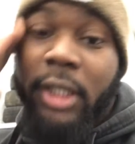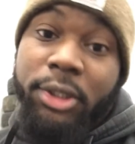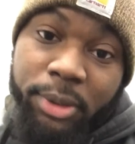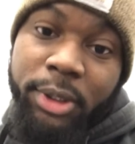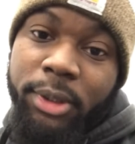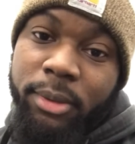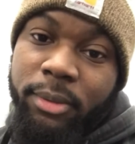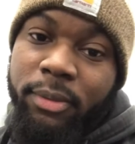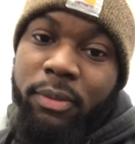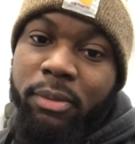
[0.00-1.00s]
I sure do,
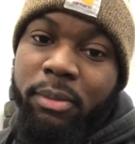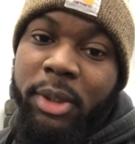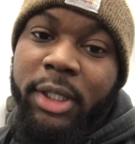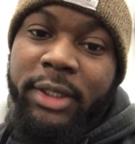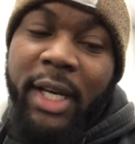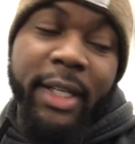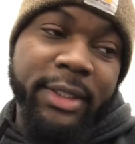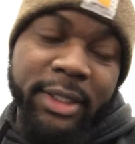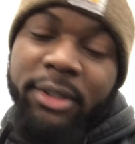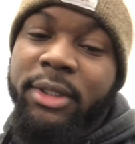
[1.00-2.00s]
because I
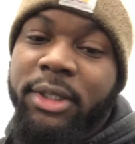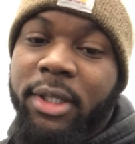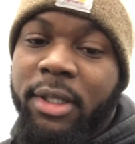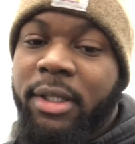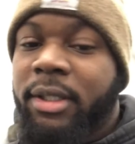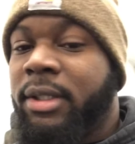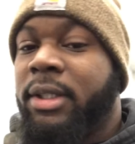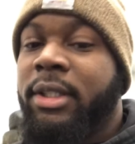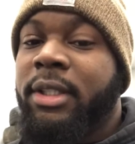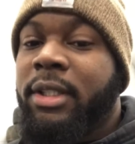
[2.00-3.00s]
can sit on this car
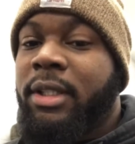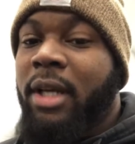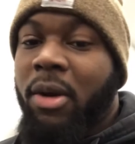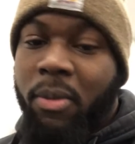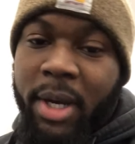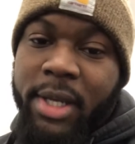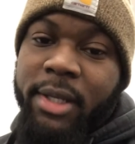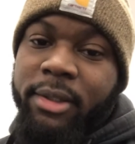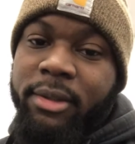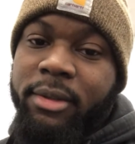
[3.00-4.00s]
and
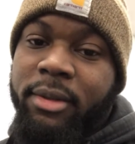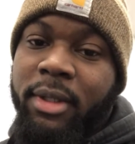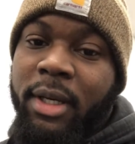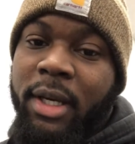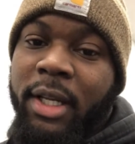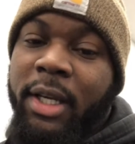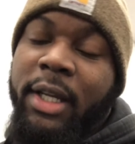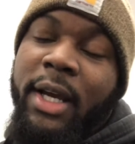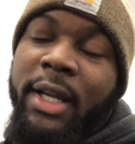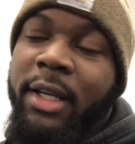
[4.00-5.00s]
wait and then
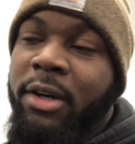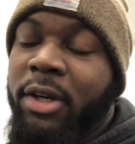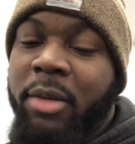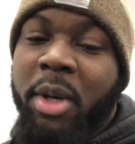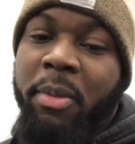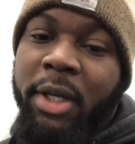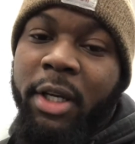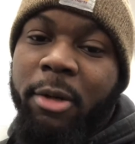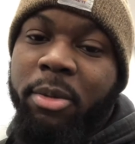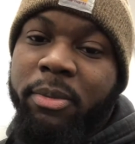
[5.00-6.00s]
get an idea or get my
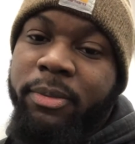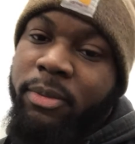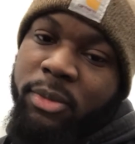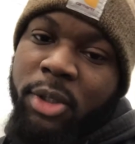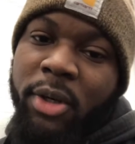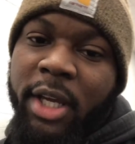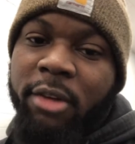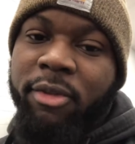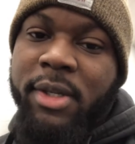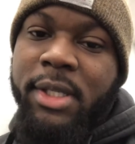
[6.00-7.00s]
money up and go
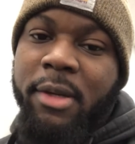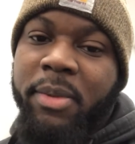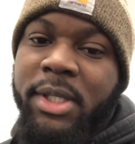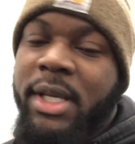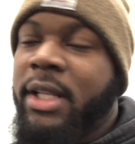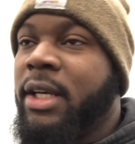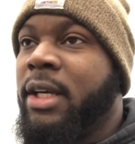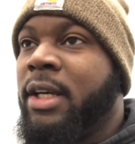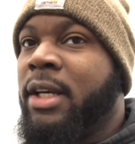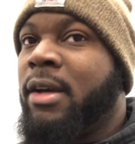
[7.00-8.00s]
ahead and fix it up and sell it.
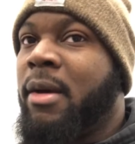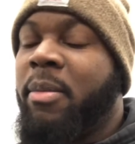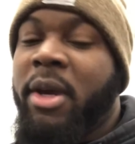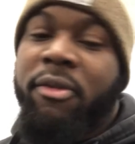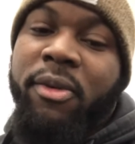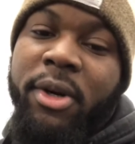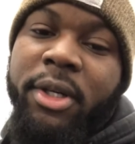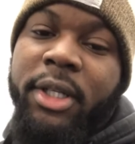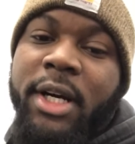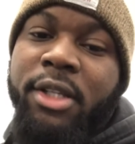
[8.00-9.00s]
Pay
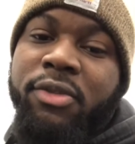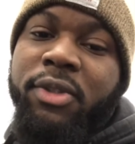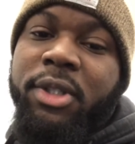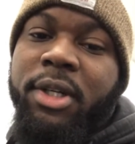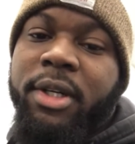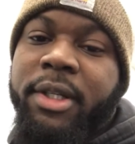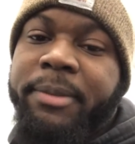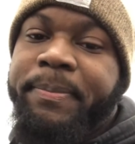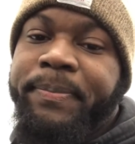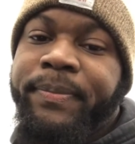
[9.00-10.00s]
$400 for a
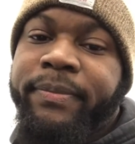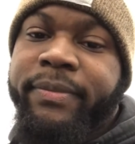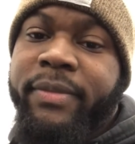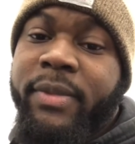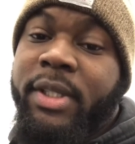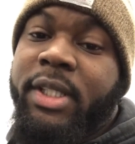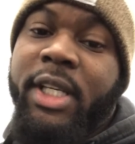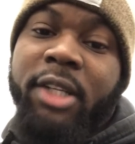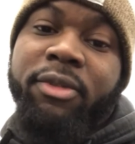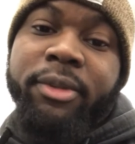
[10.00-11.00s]
car,
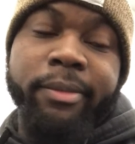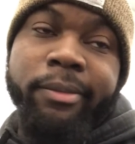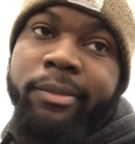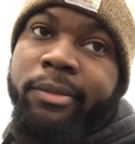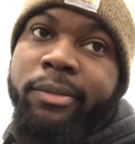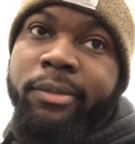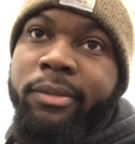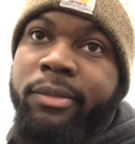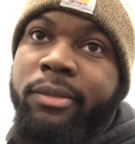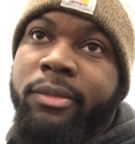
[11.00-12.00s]
sell it for
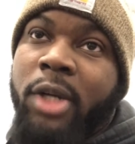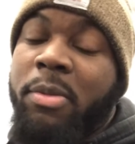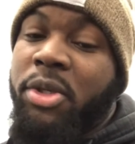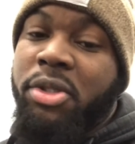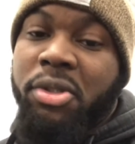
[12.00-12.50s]
almost